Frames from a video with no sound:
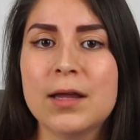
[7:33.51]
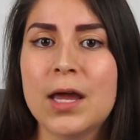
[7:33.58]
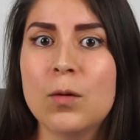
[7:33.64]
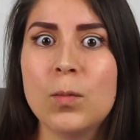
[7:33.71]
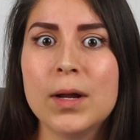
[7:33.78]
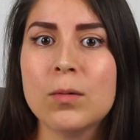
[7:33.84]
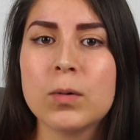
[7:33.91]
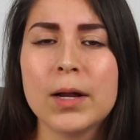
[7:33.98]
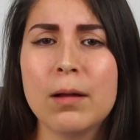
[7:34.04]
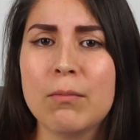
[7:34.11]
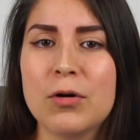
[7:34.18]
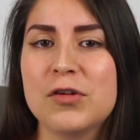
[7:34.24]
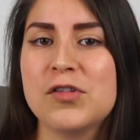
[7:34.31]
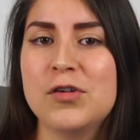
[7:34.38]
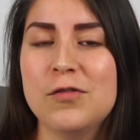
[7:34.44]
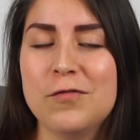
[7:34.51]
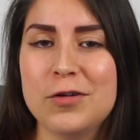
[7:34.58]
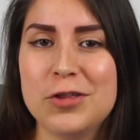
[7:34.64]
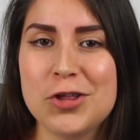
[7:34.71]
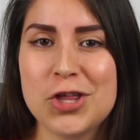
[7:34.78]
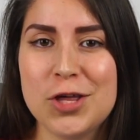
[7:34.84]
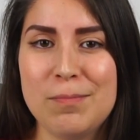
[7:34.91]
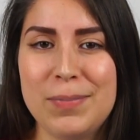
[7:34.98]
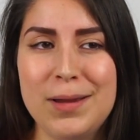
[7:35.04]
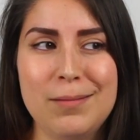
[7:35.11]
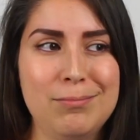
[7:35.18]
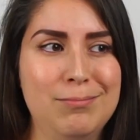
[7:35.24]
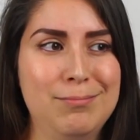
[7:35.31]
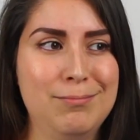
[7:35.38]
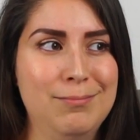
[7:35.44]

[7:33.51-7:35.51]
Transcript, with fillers: Can we reimburse you for the shipping?